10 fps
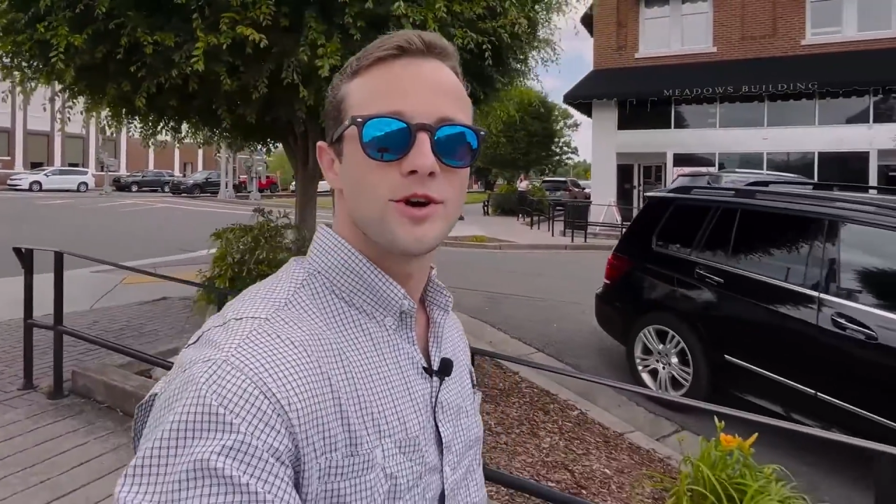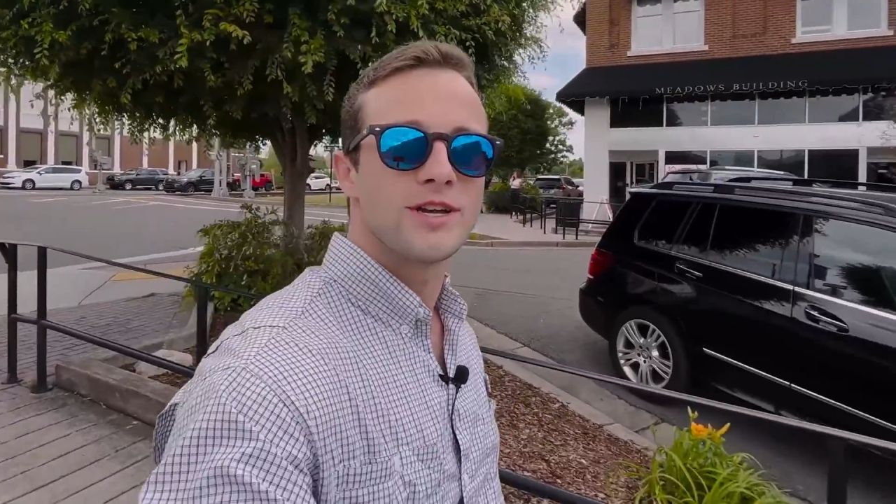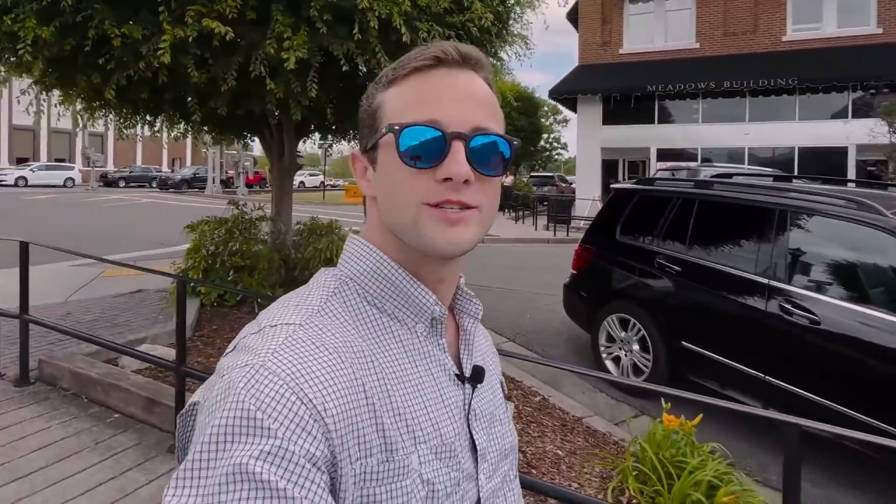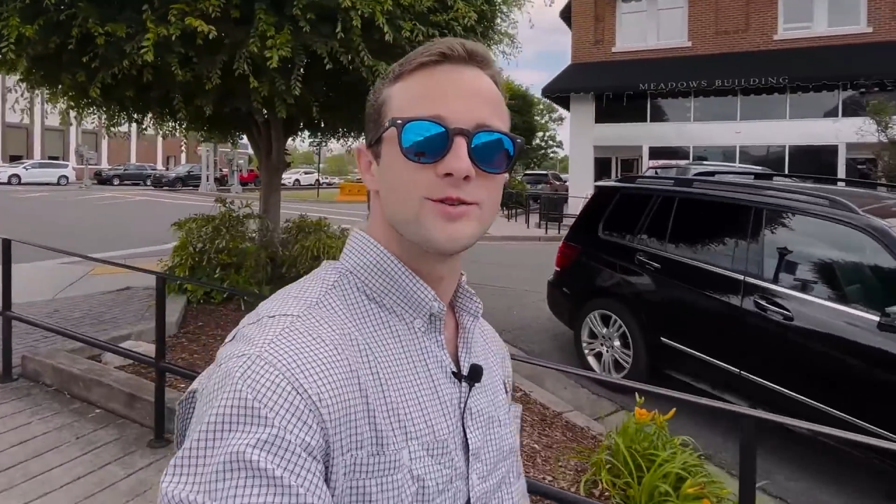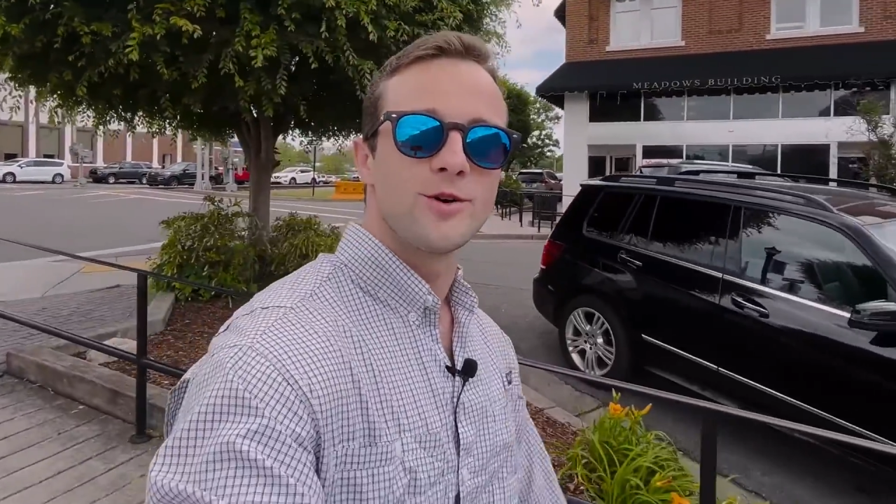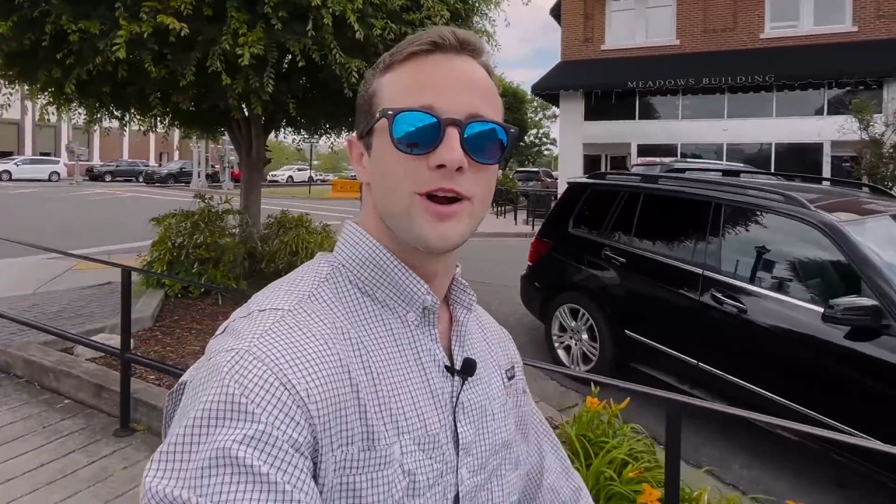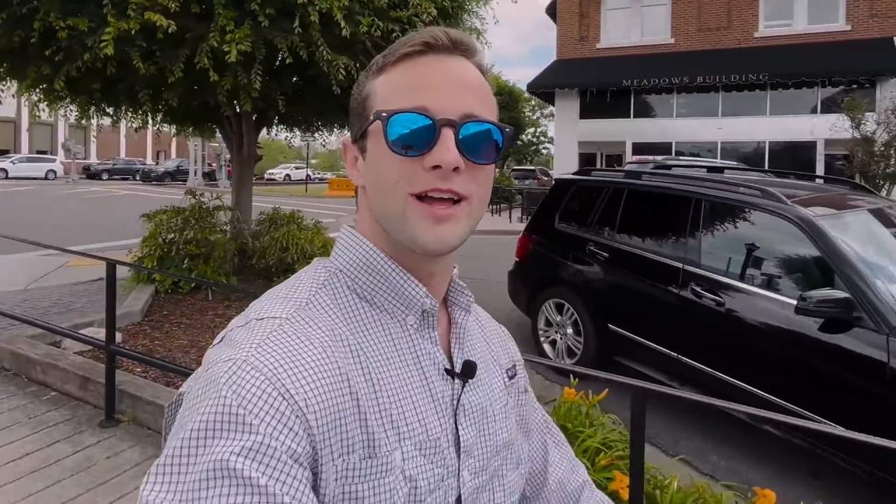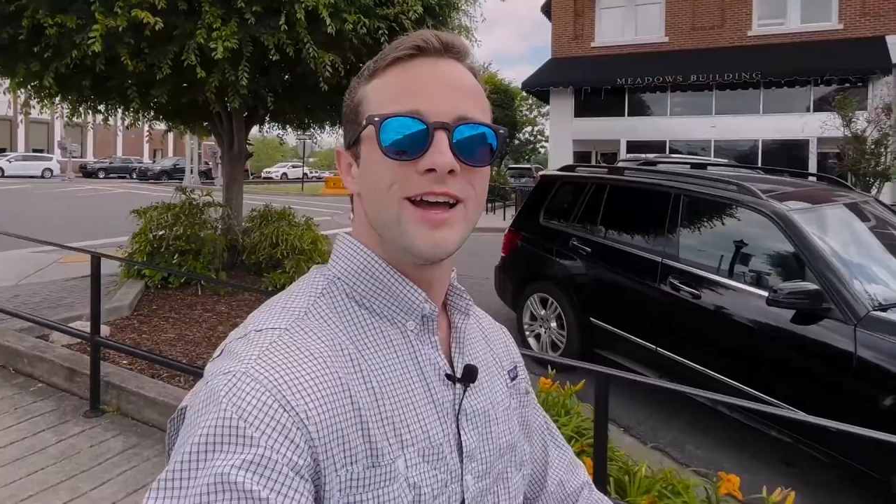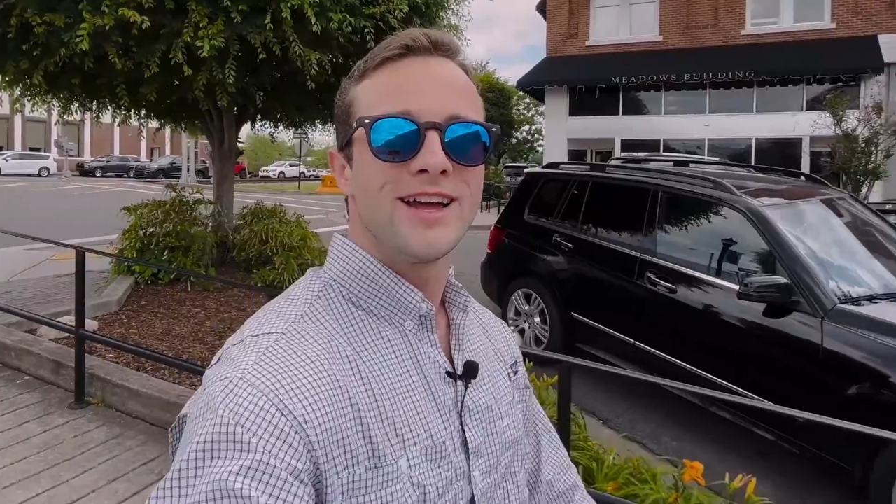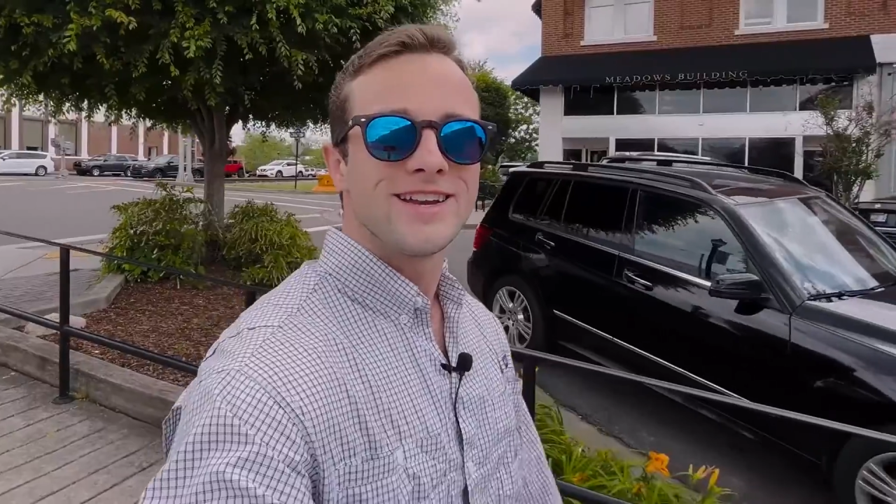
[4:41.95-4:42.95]
historic
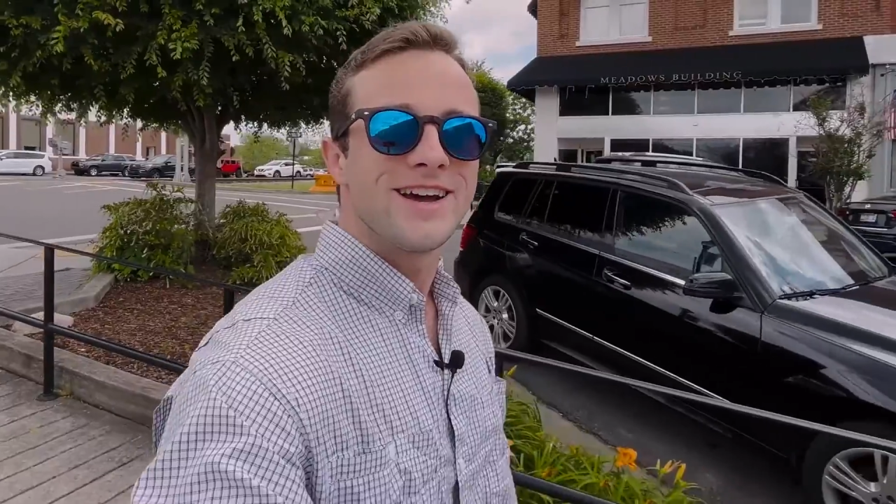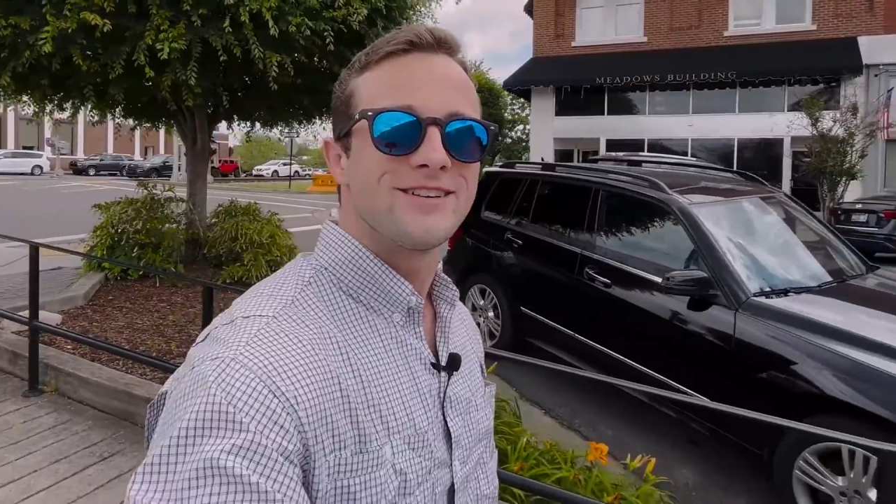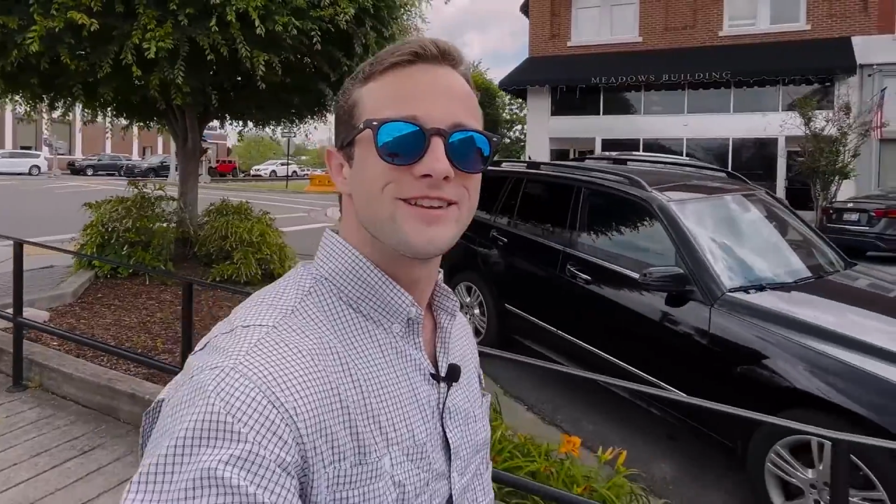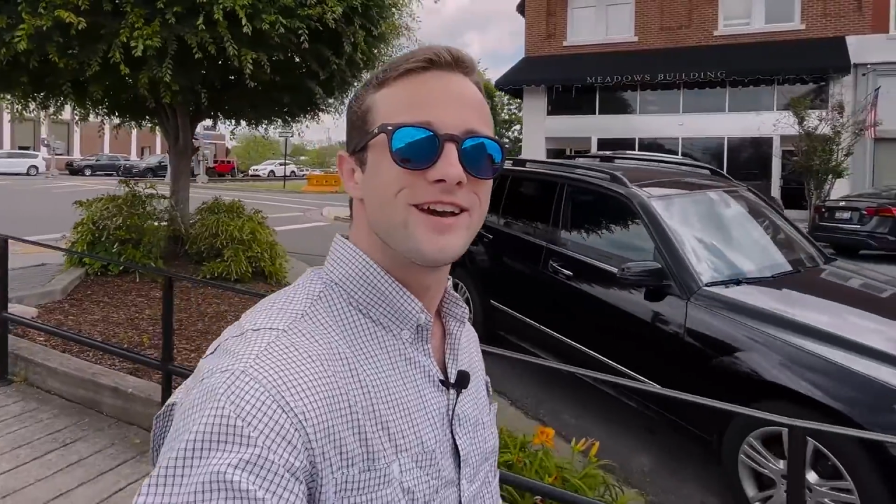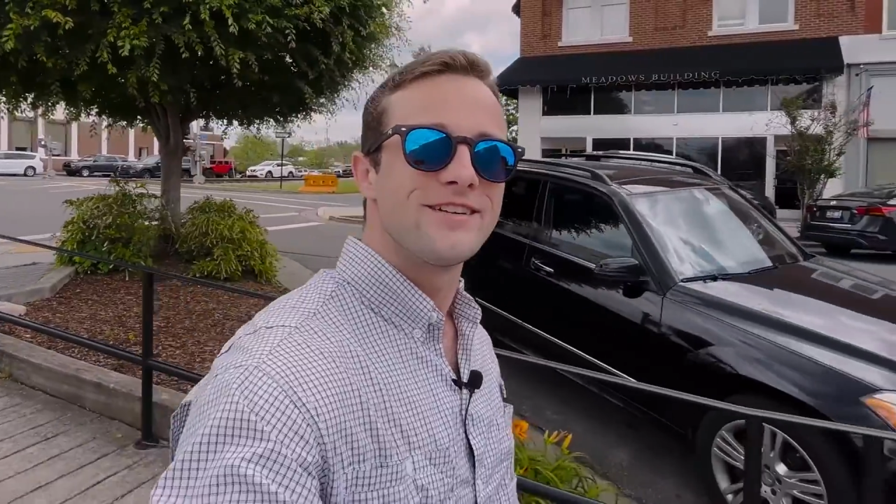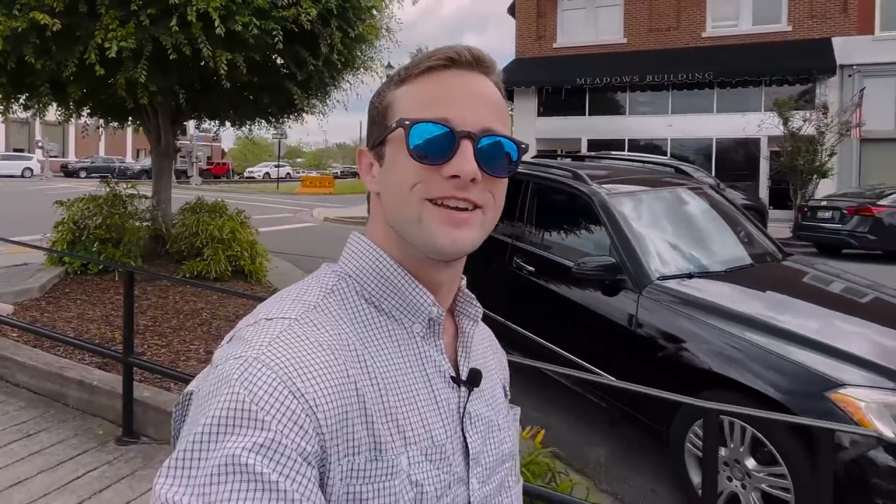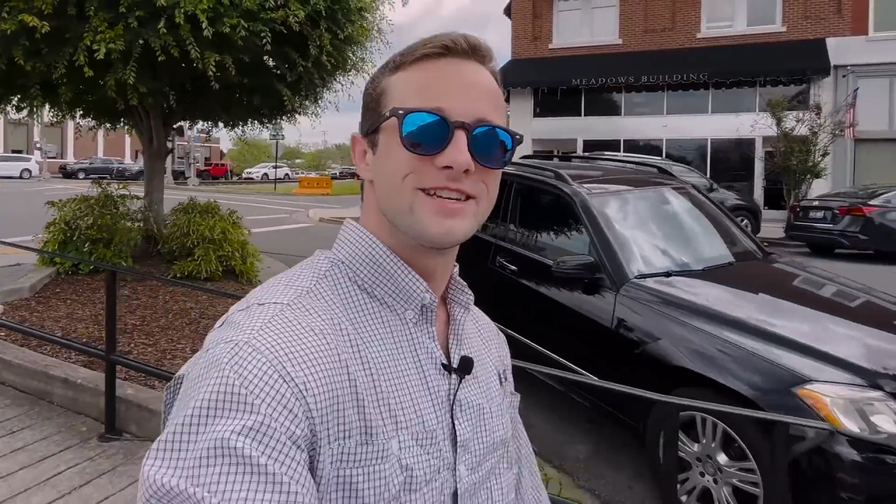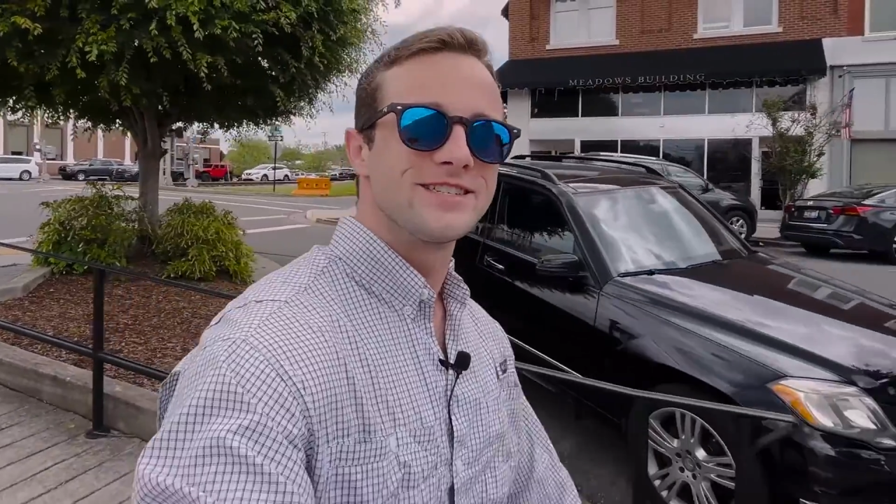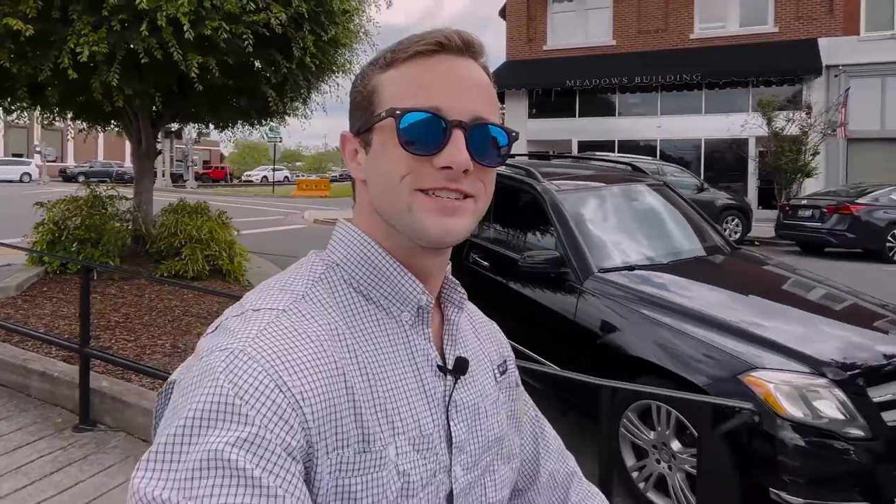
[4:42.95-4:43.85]
downtown Dickson,